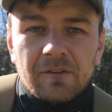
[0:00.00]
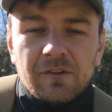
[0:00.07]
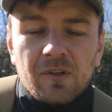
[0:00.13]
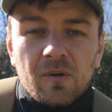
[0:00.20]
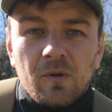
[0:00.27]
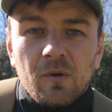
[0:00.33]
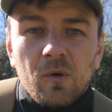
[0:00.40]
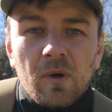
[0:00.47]

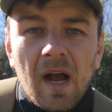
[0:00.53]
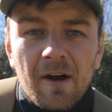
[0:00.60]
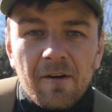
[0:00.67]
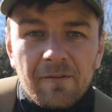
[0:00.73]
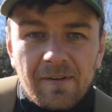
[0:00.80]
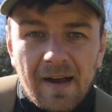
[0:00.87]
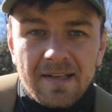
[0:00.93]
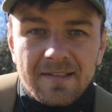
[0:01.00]
So look how
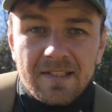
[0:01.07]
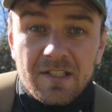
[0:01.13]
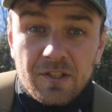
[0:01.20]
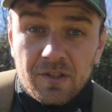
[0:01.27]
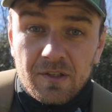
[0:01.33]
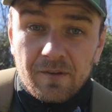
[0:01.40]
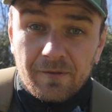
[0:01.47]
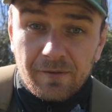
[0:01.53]
fast
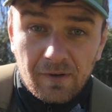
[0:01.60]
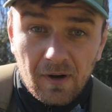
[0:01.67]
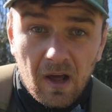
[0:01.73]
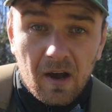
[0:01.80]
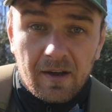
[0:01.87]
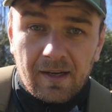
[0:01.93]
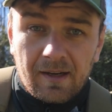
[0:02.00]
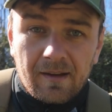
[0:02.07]
it's
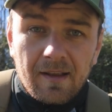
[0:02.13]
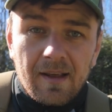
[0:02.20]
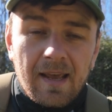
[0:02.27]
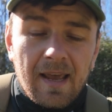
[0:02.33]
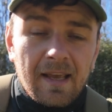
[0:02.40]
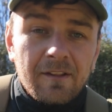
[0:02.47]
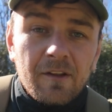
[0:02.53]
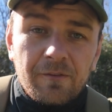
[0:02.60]
flying.
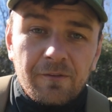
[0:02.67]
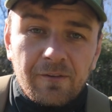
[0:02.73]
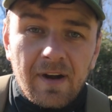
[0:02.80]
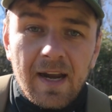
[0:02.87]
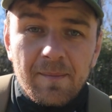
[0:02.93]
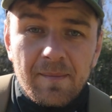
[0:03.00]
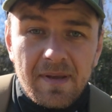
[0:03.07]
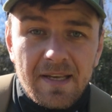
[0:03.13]
And the
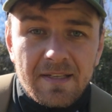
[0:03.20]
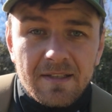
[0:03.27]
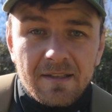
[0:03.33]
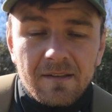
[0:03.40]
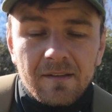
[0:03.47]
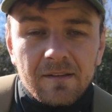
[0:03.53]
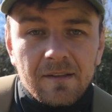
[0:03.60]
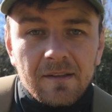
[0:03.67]
frame
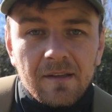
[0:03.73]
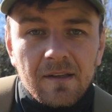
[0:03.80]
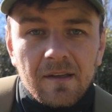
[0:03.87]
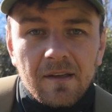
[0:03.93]
isn't